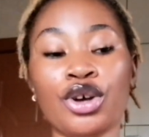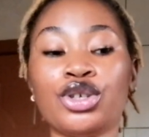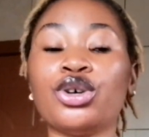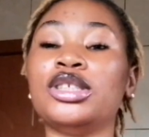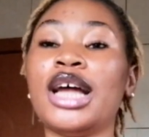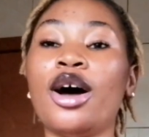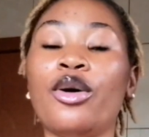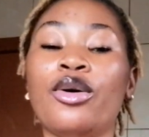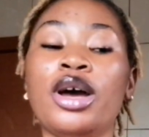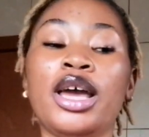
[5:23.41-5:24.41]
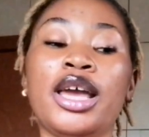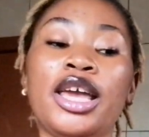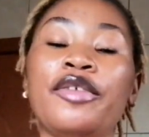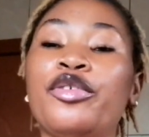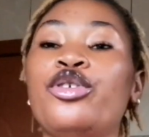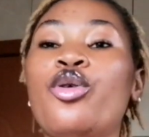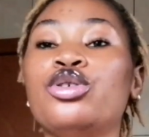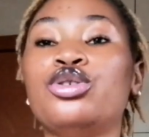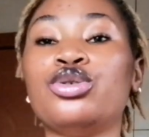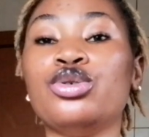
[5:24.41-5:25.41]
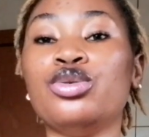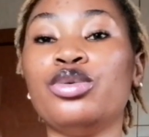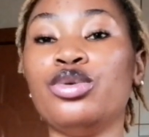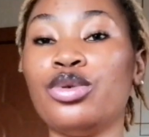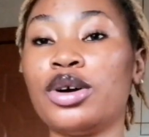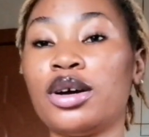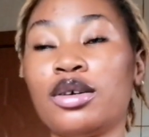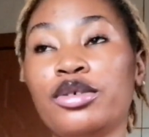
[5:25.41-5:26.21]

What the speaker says: So now, if you don't want to look,